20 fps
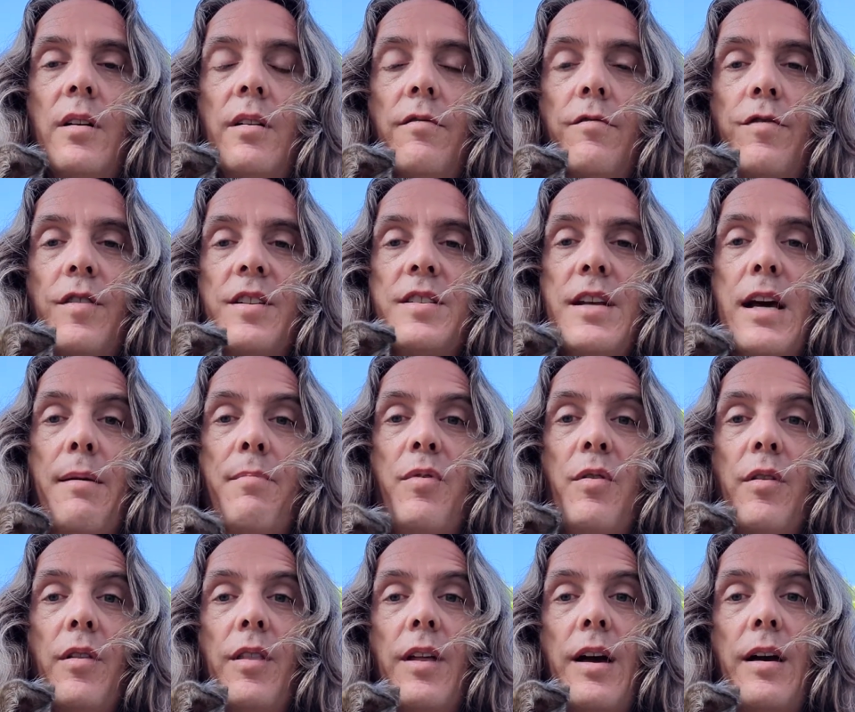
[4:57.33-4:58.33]
for
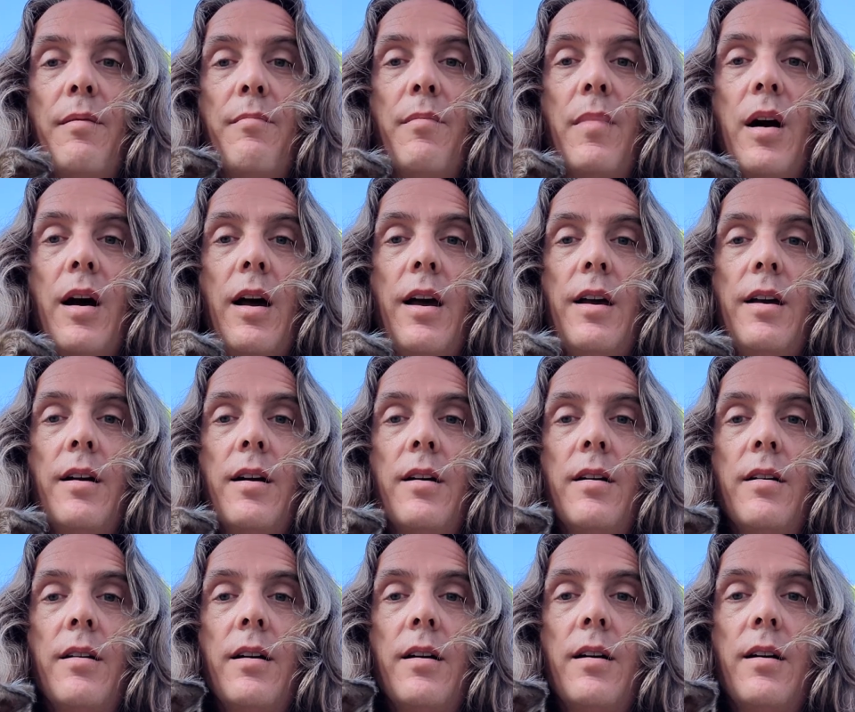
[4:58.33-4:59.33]
example, that my
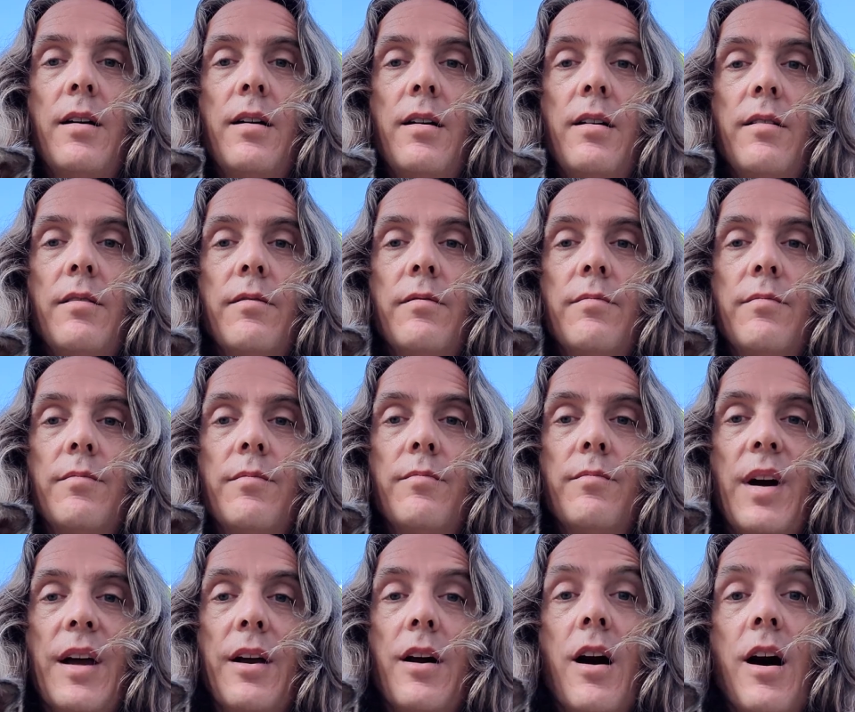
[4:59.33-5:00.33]

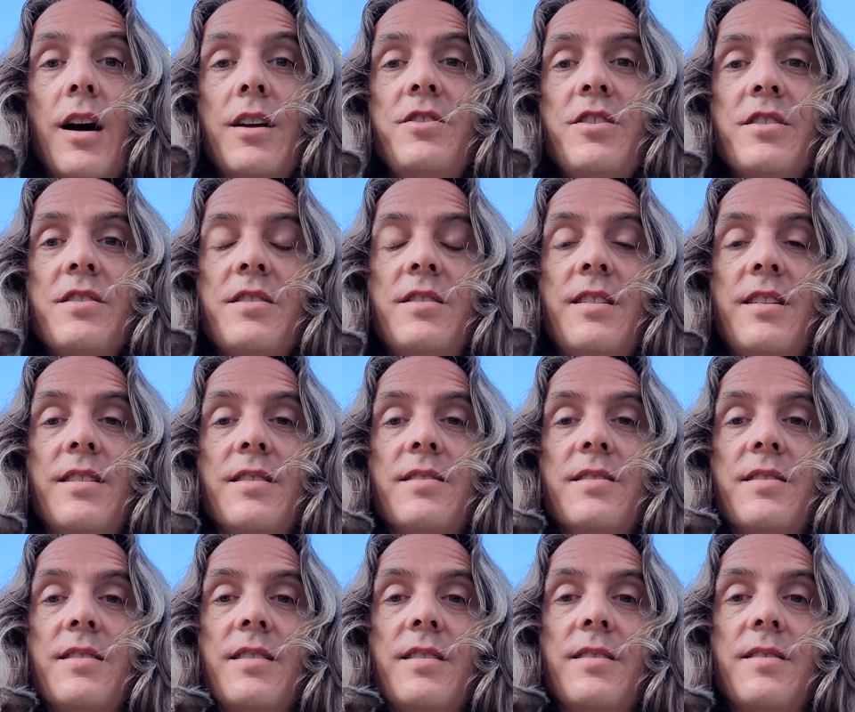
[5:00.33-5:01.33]

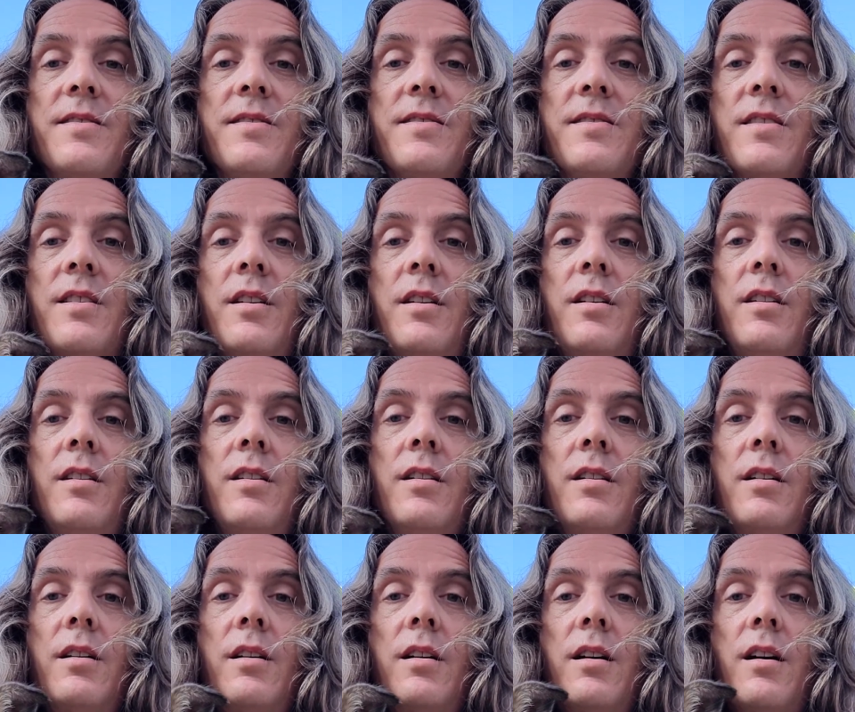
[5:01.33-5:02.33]
consciousness is
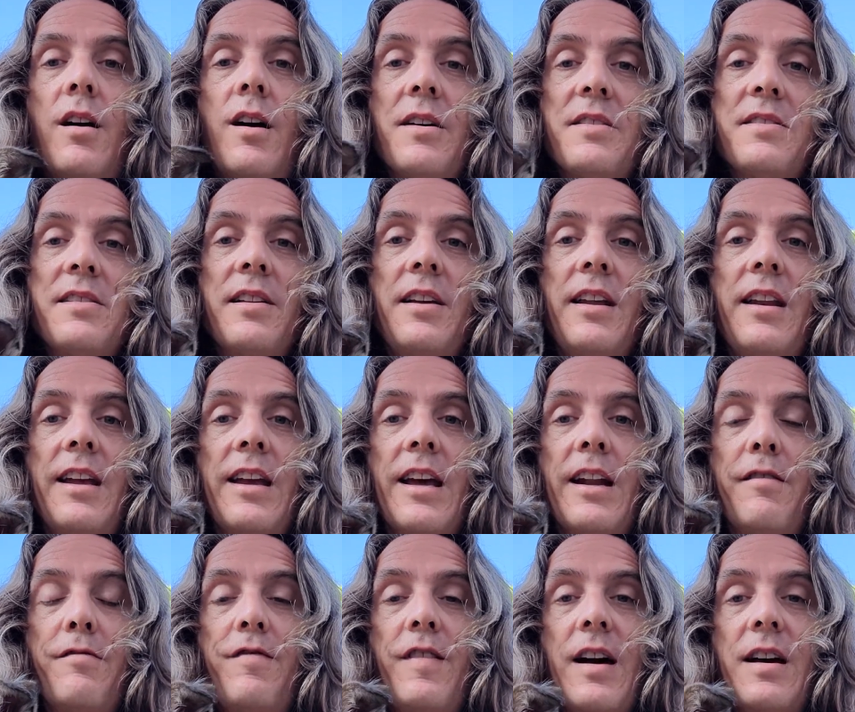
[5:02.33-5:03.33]
oscillating at
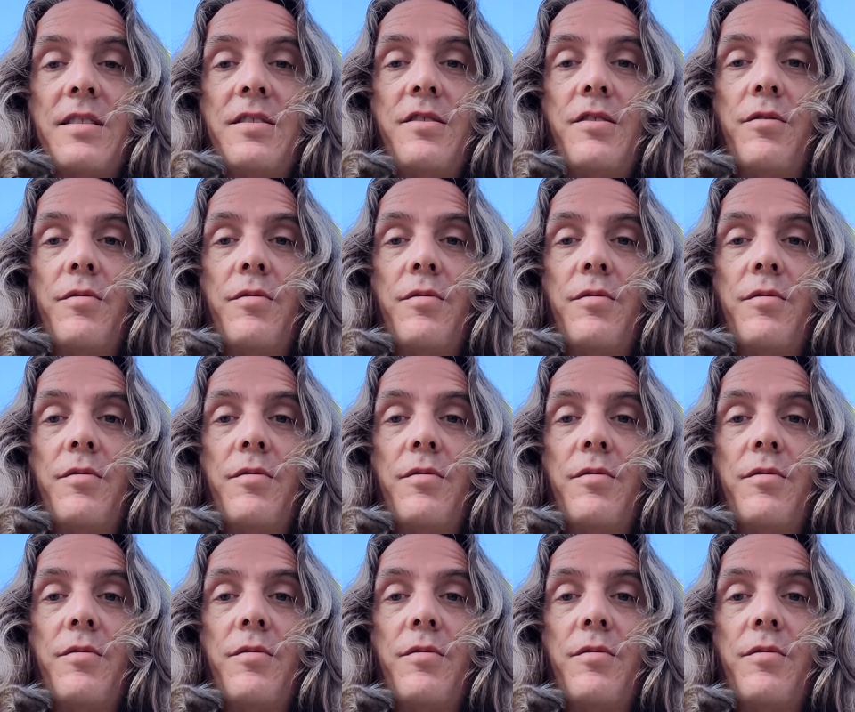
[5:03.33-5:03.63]
a faster